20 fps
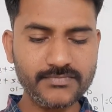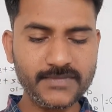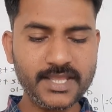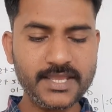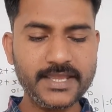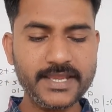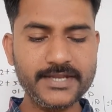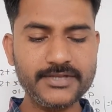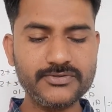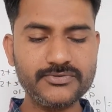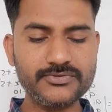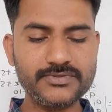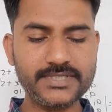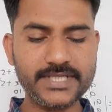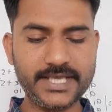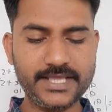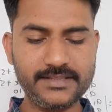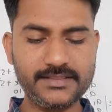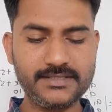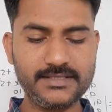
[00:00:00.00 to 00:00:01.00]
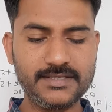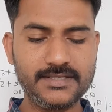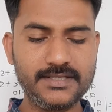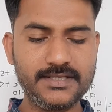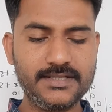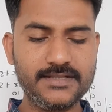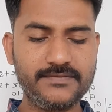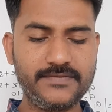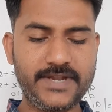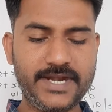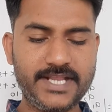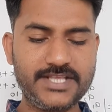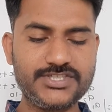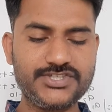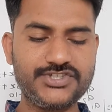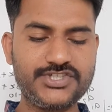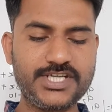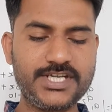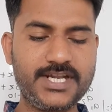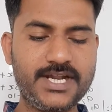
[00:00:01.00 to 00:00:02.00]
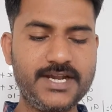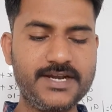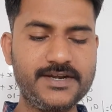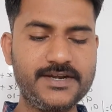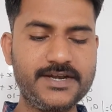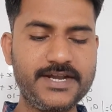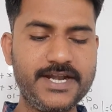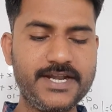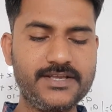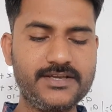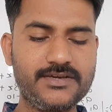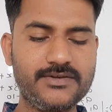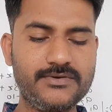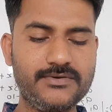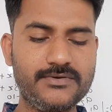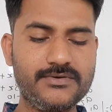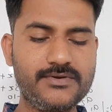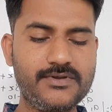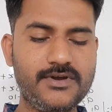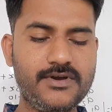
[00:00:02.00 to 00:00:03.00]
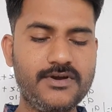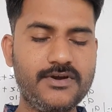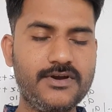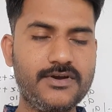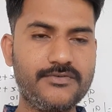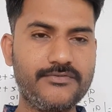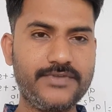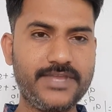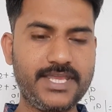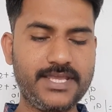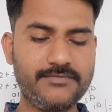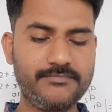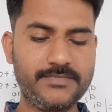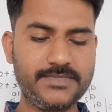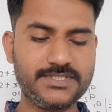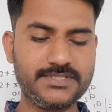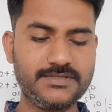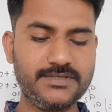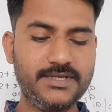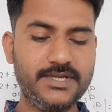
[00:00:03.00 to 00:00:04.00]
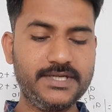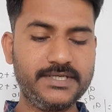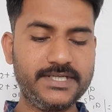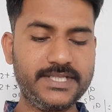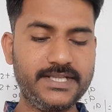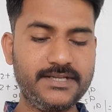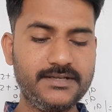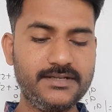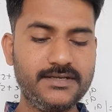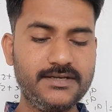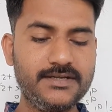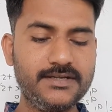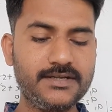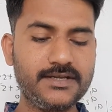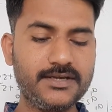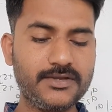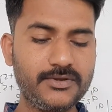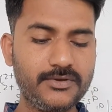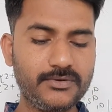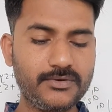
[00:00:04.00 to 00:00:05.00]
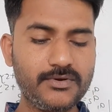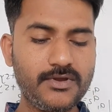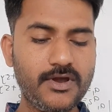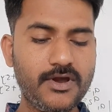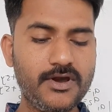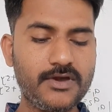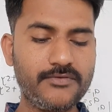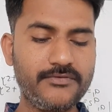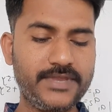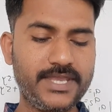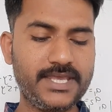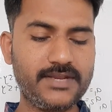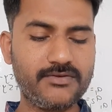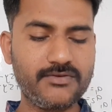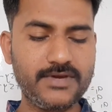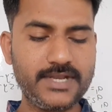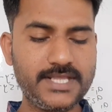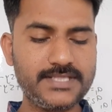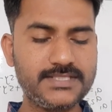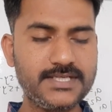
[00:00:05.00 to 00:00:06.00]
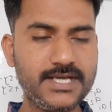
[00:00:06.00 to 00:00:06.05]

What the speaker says: into 10, that is 10 crore, or we can miss 10 crore, or we can call as a